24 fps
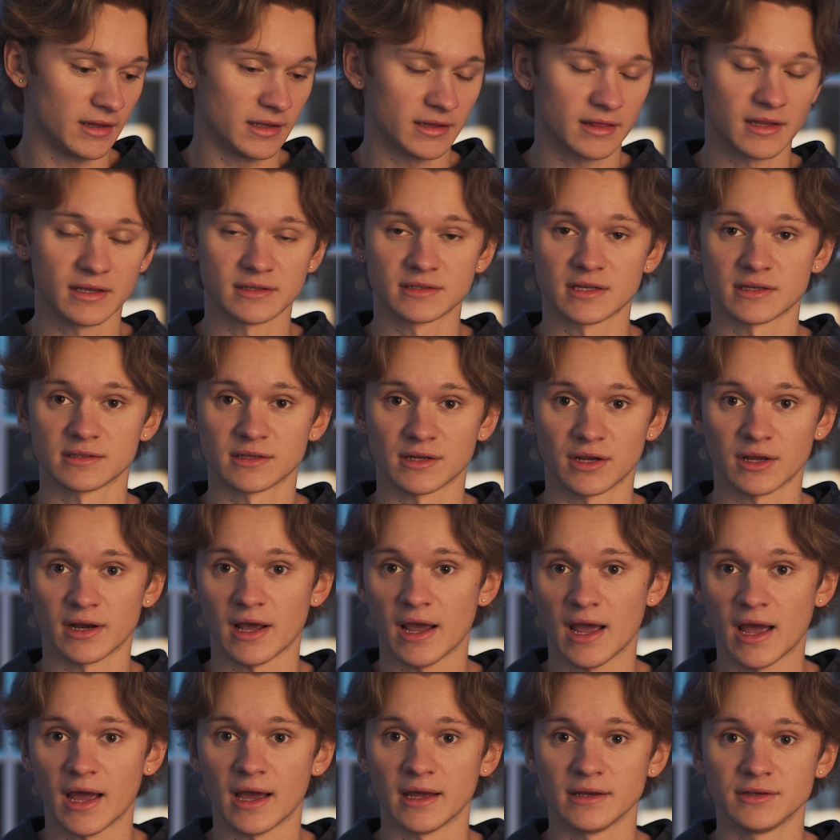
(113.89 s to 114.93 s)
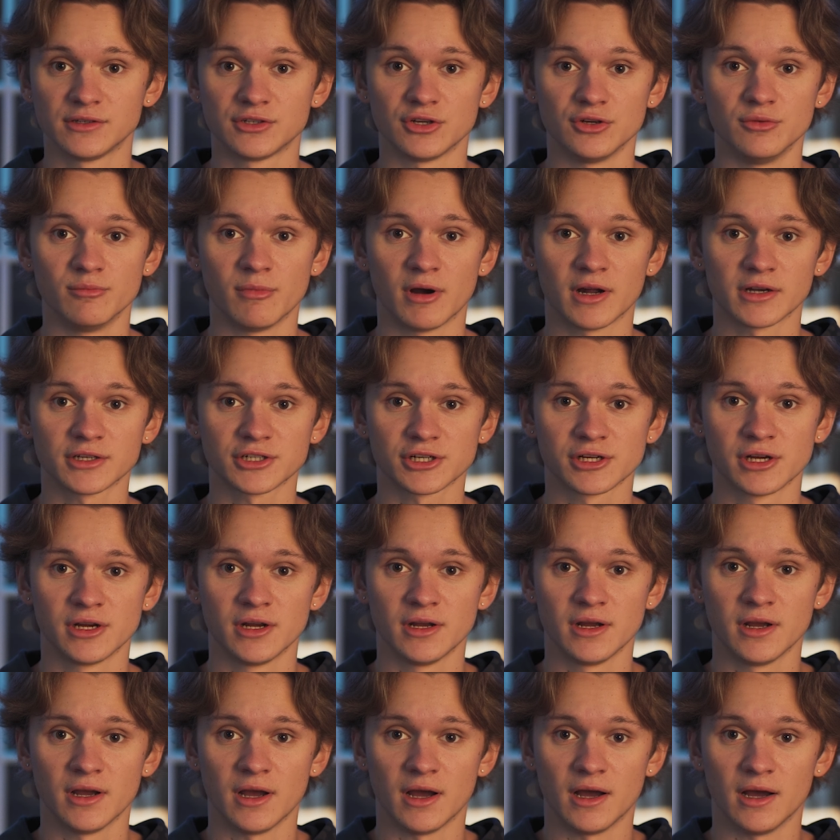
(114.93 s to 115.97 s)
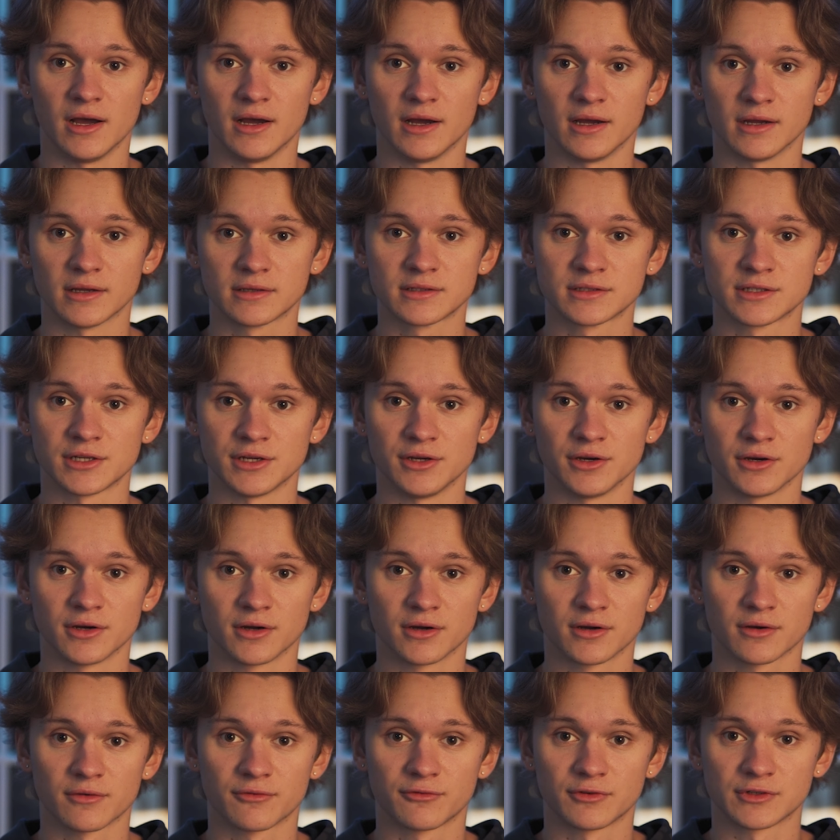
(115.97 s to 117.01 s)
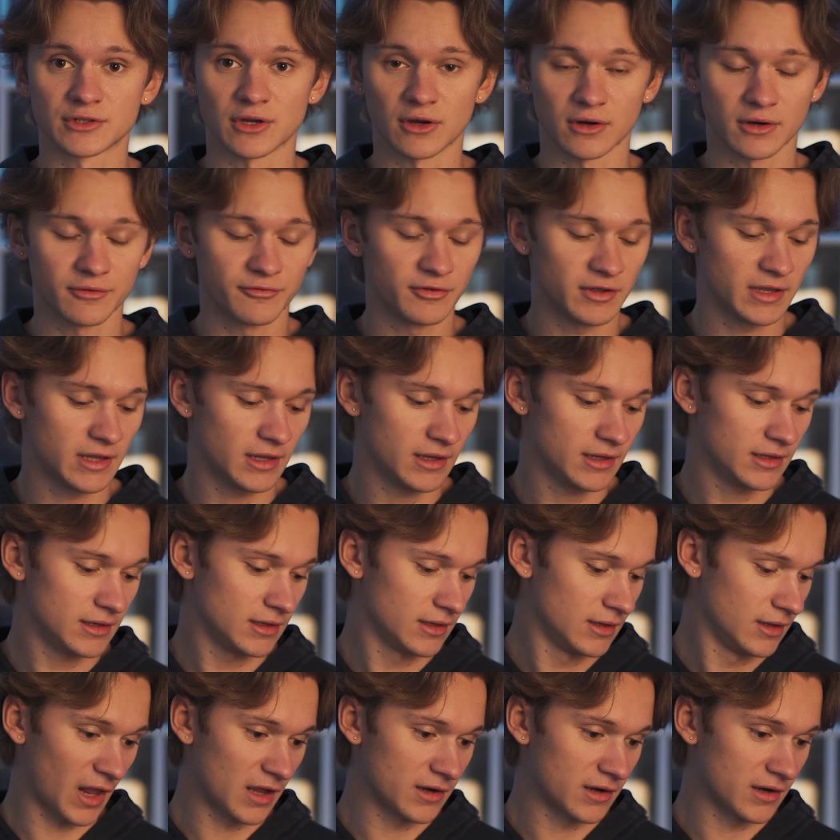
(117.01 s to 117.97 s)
Like this isn't going to add too much to your photography kit.